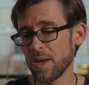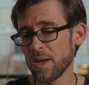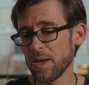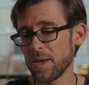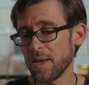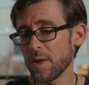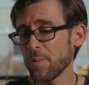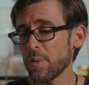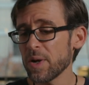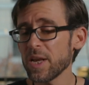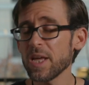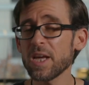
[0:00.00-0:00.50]

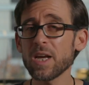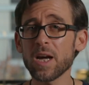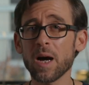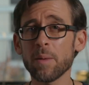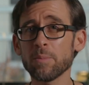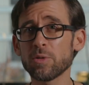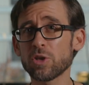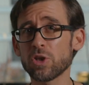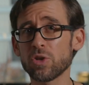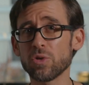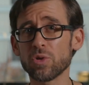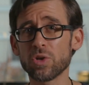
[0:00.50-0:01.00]
Now when it
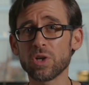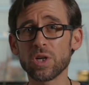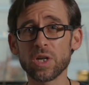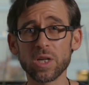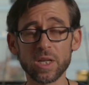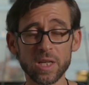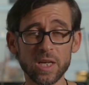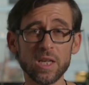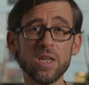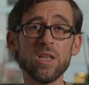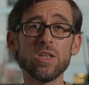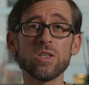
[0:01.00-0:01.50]
comes to
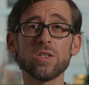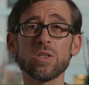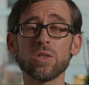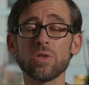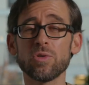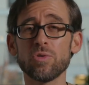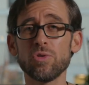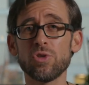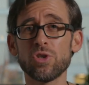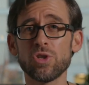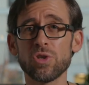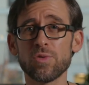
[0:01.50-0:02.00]
cleaning
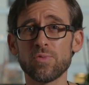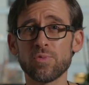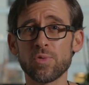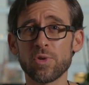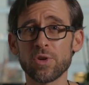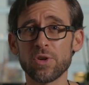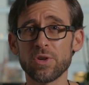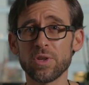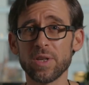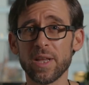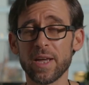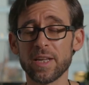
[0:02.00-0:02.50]
solution for
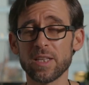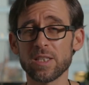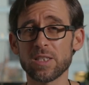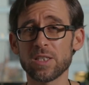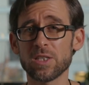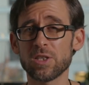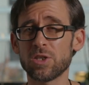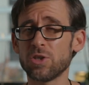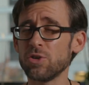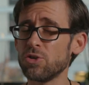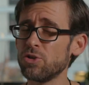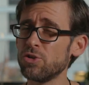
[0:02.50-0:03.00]
your
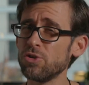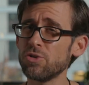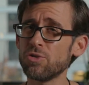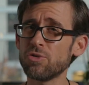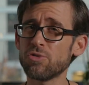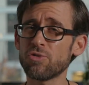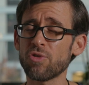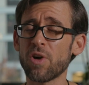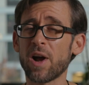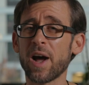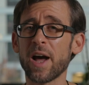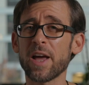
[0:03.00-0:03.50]
lenses, you should
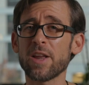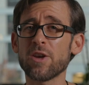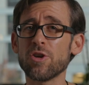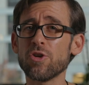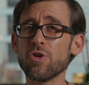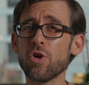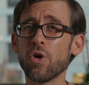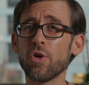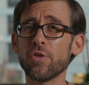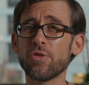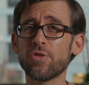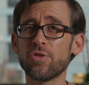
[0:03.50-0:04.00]
try
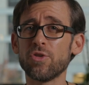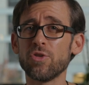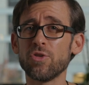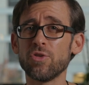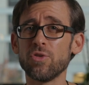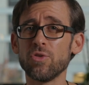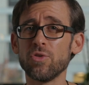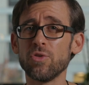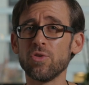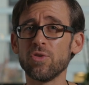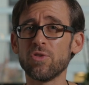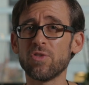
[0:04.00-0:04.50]
not to
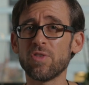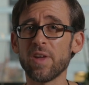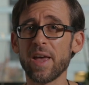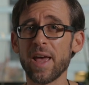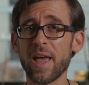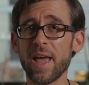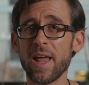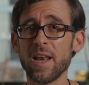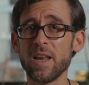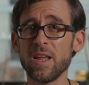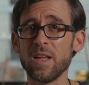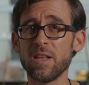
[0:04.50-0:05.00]
use
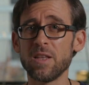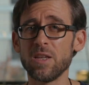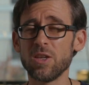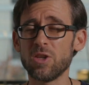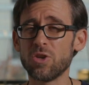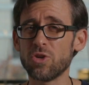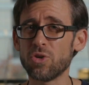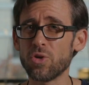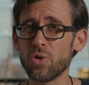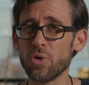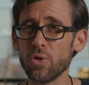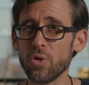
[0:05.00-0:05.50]
any
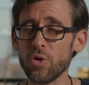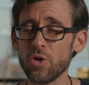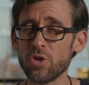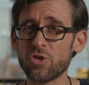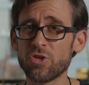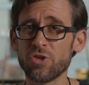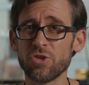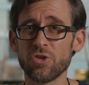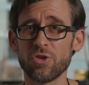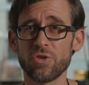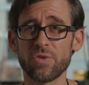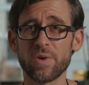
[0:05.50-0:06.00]

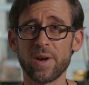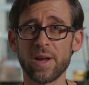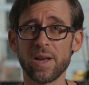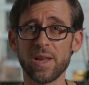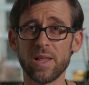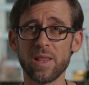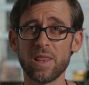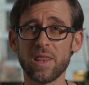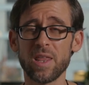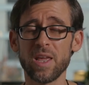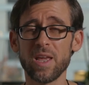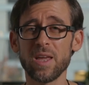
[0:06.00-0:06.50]
detergent or
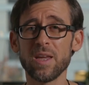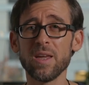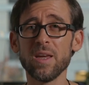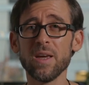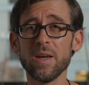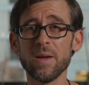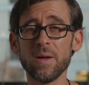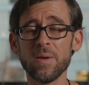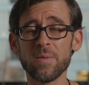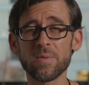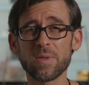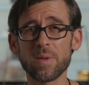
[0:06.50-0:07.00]
anything.
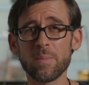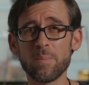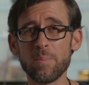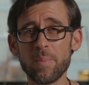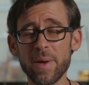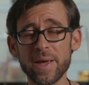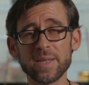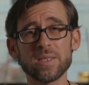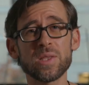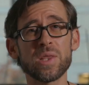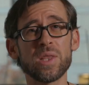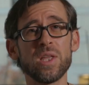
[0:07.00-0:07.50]
The
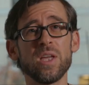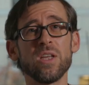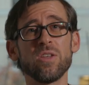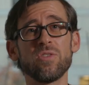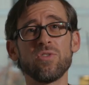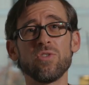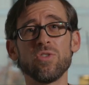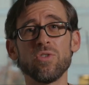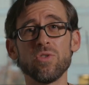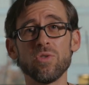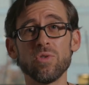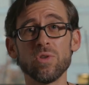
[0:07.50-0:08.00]
best thing
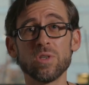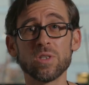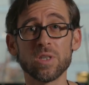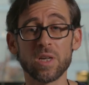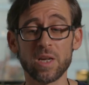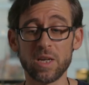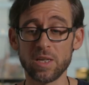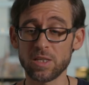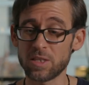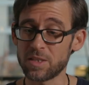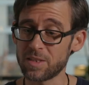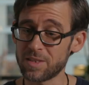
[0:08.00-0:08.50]
to use
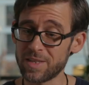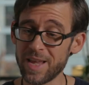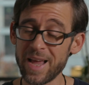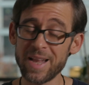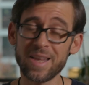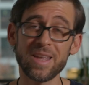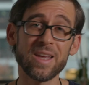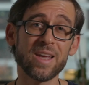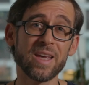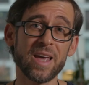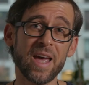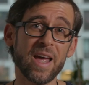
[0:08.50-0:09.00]
is
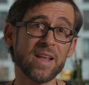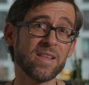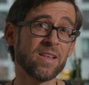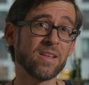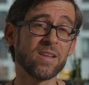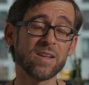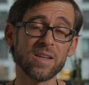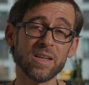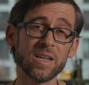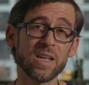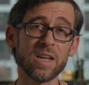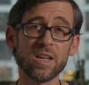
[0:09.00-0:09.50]

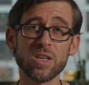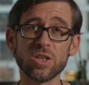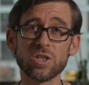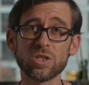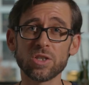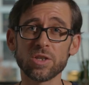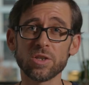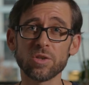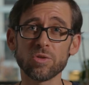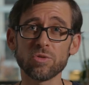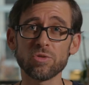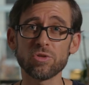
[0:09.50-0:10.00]
dedicated cleaning
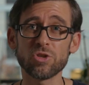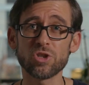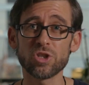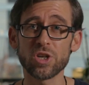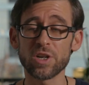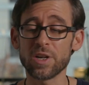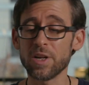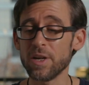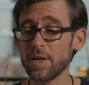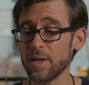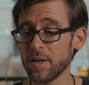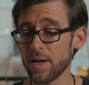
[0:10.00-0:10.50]

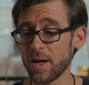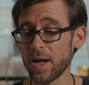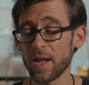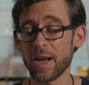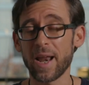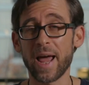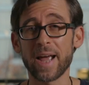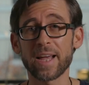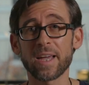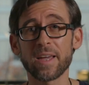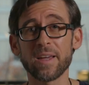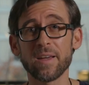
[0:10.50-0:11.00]
solution
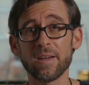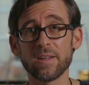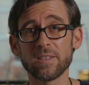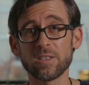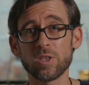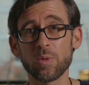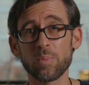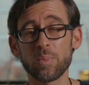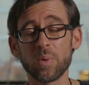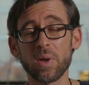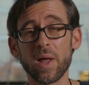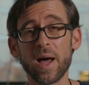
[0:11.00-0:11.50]
like
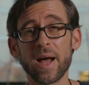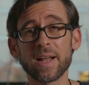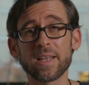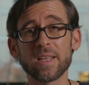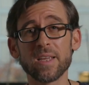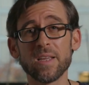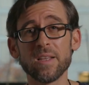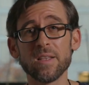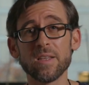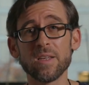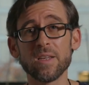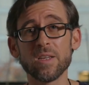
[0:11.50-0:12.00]
supplied
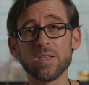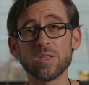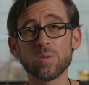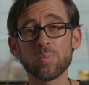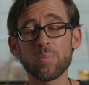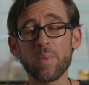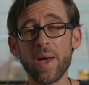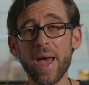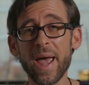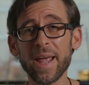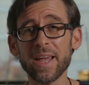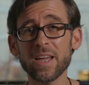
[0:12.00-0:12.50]
in these
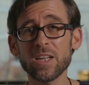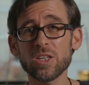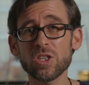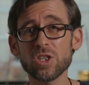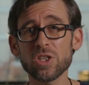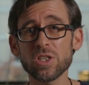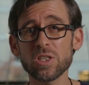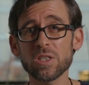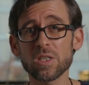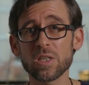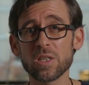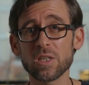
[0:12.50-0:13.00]

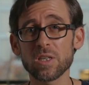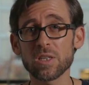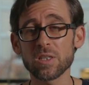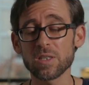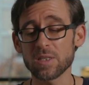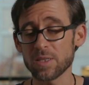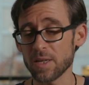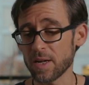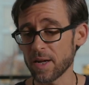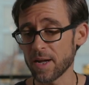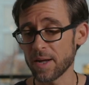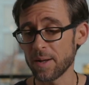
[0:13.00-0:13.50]
packages, in
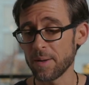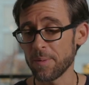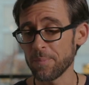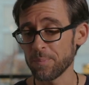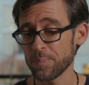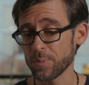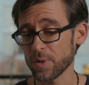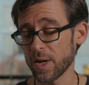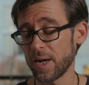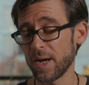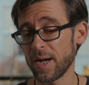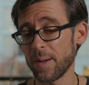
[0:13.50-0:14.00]
these
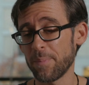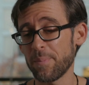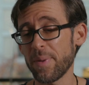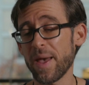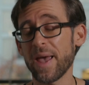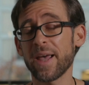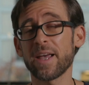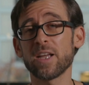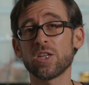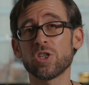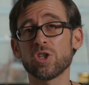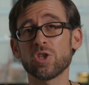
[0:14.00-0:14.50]

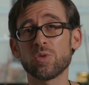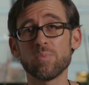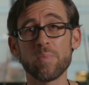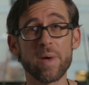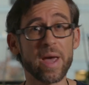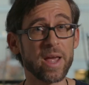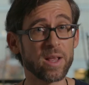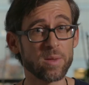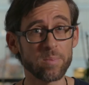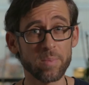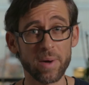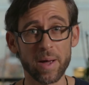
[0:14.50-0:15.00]
packages
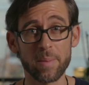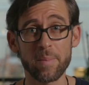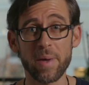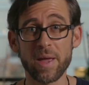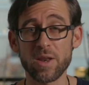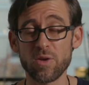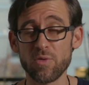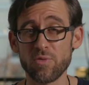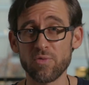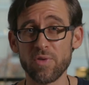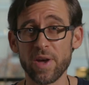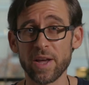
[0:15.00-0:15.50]
made by
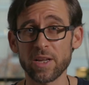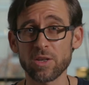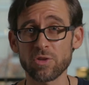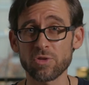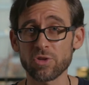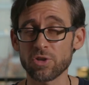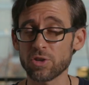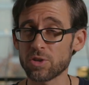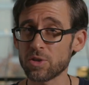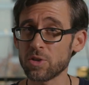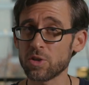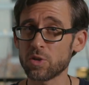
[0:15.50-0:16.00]

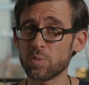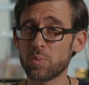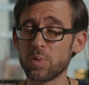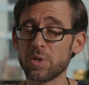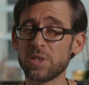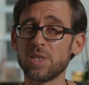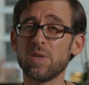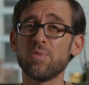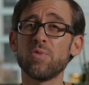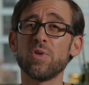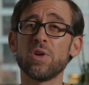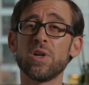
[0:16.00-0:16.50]
manufacturers
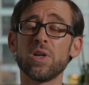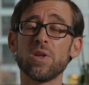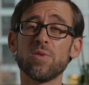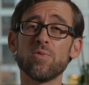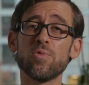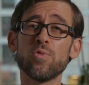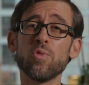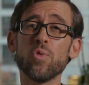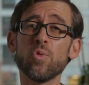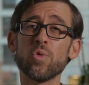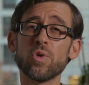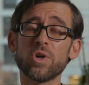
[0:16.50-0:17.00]
specifically
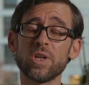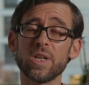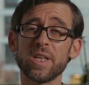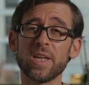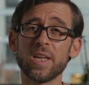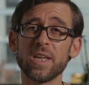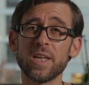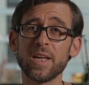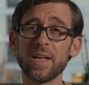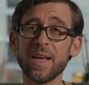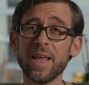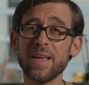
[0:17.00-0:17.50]
for
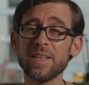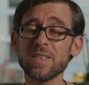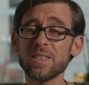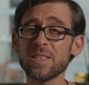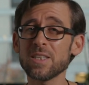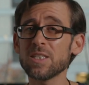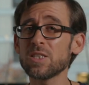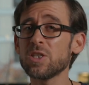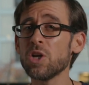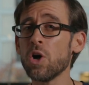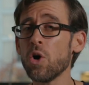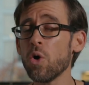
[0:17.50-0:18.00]
cleaning
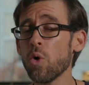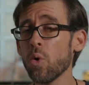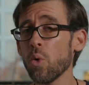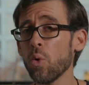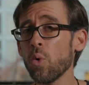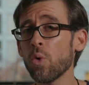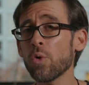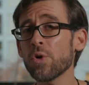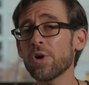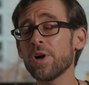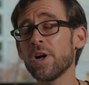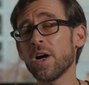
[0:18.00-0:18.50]
lenses,
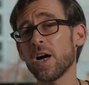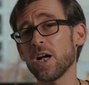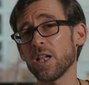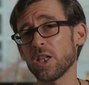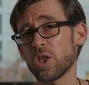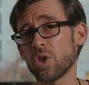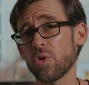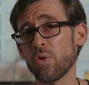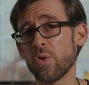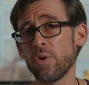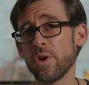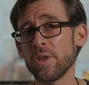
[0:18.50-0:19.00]
or
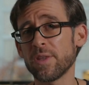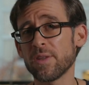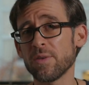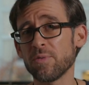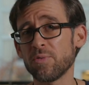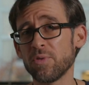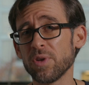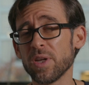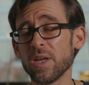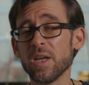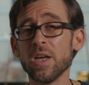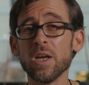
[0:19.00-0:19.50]

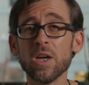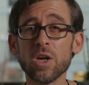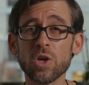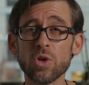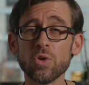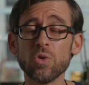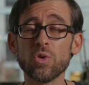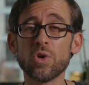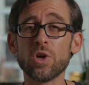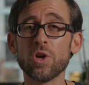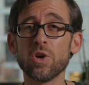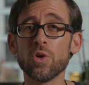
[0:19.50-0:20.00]
alternatively,
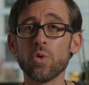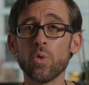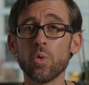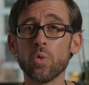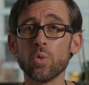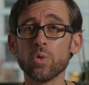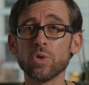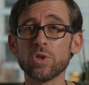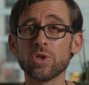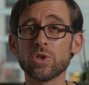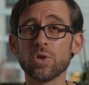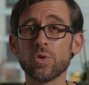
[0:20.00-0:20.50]
you can
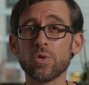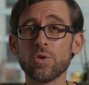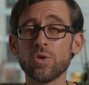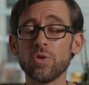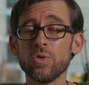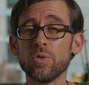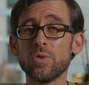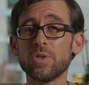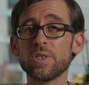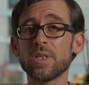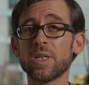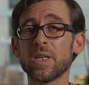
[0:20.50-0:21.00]
also
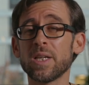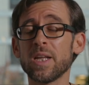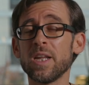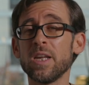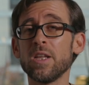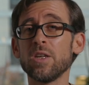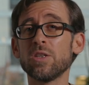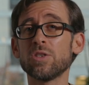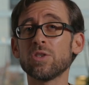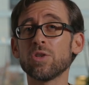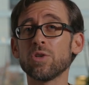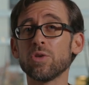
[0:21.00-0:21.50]
use
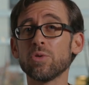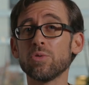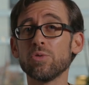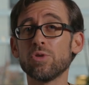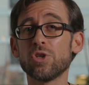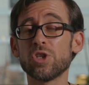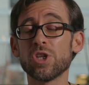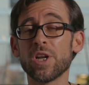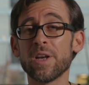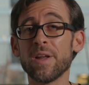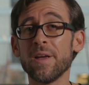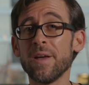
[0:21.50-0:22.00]
cleaning
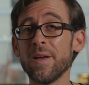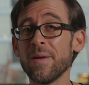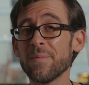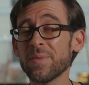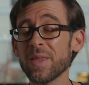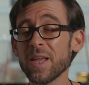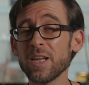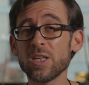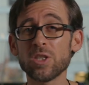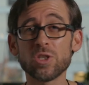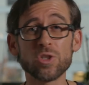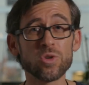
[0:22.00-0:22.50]
solution
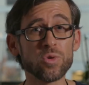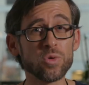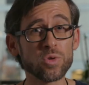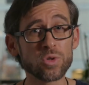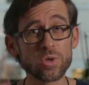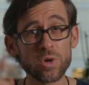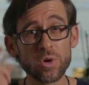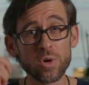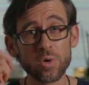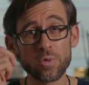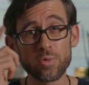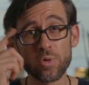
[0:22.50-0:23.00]
that is
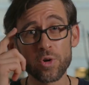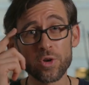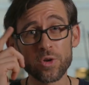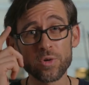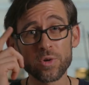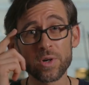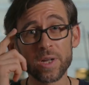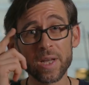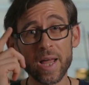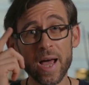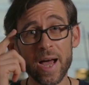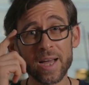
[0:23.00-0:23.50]
used for your
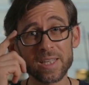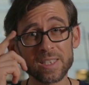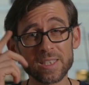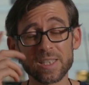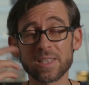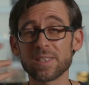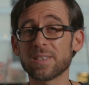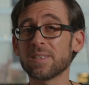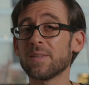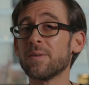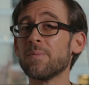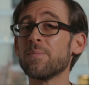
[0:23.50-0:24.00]

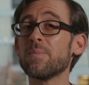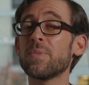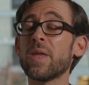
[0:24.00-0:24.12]
glasses.